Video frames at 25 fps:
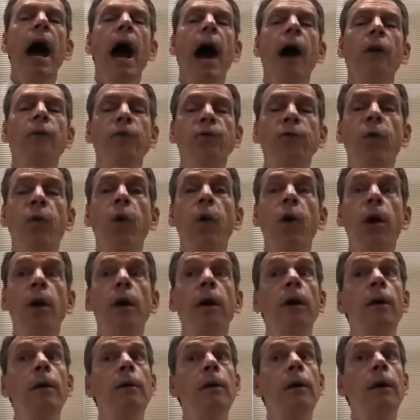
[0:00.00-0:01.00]
for
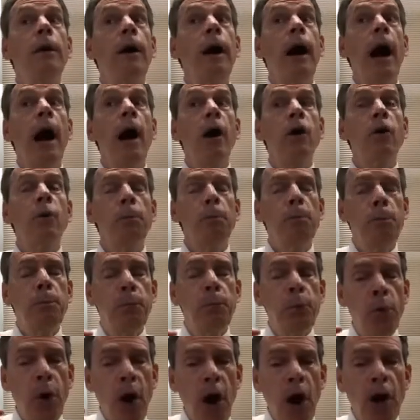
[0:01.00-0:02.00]
a
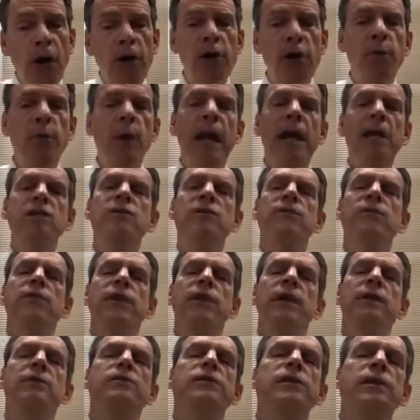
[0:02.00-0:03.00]
broader range of
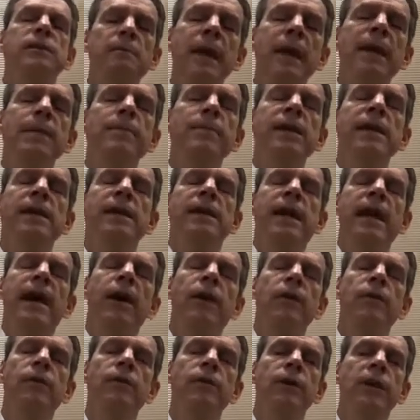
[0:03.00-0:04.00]
things that may be
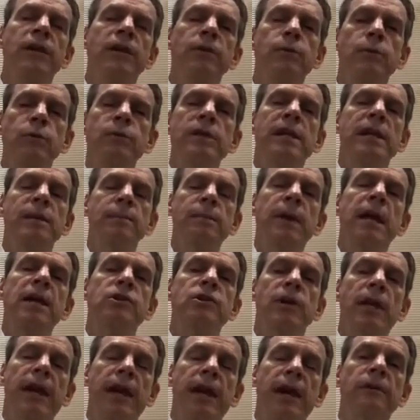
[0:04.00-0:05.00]
encountered in routine
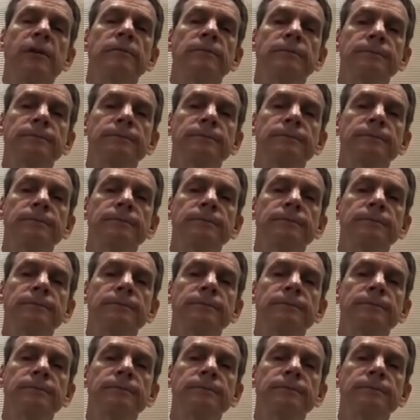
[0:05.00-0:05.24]
patient care.